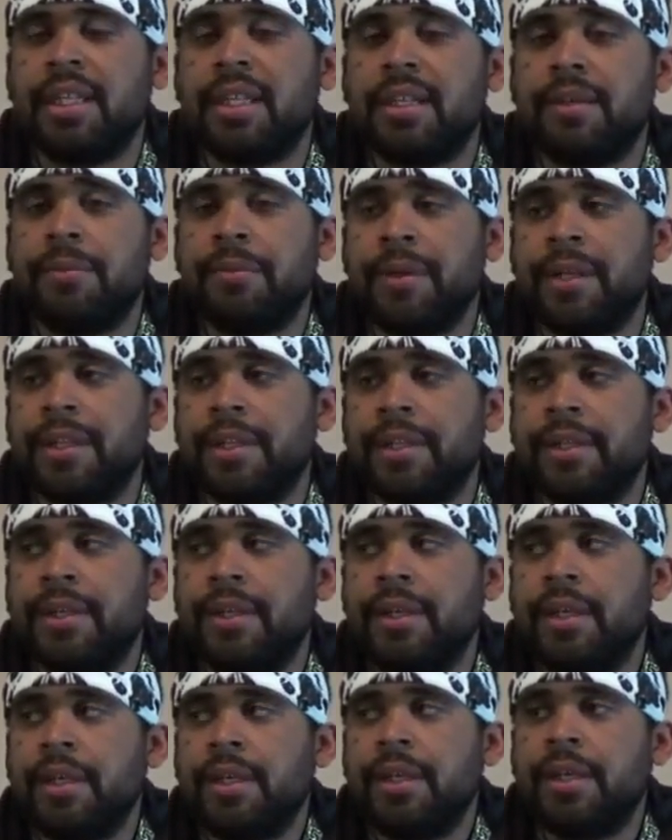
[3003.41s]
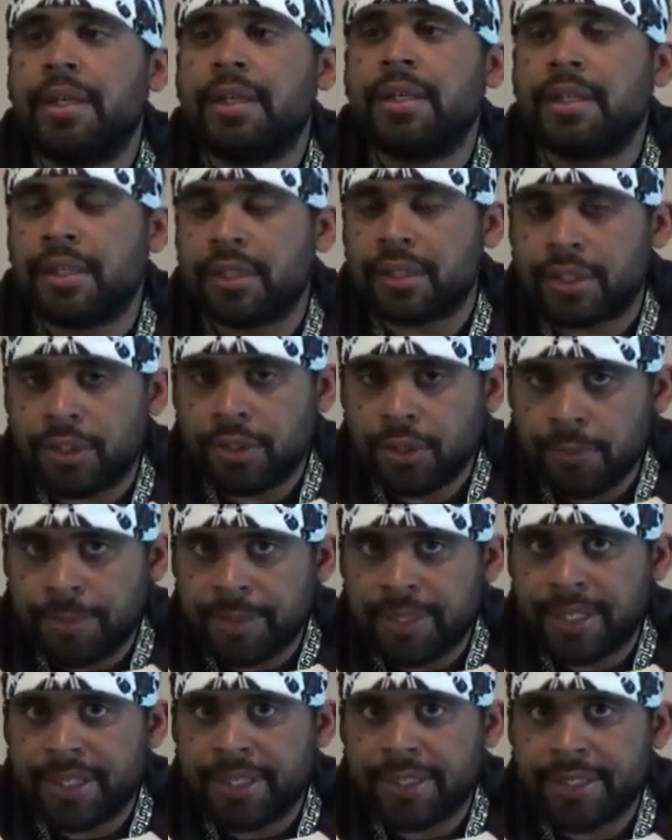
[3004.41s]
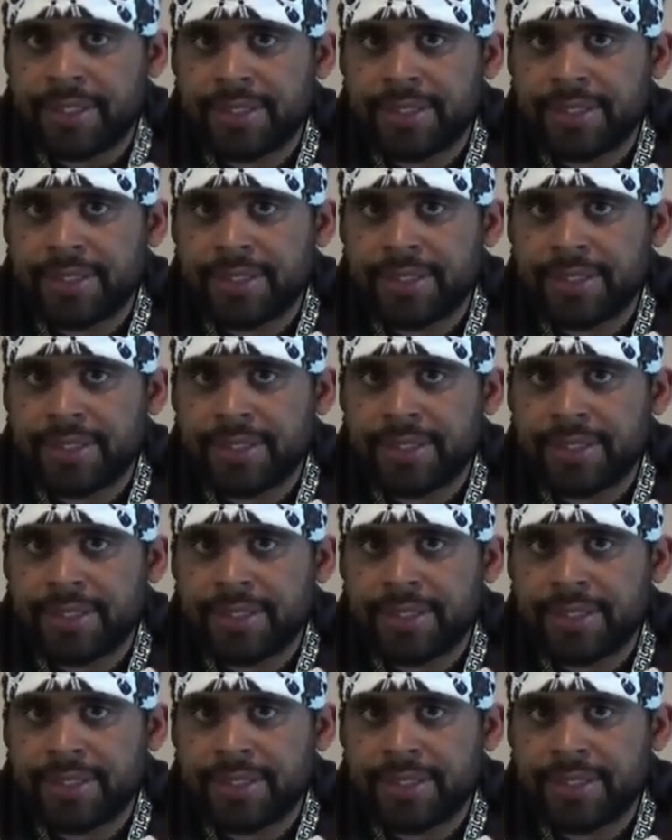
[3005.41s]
dealing with the Cuban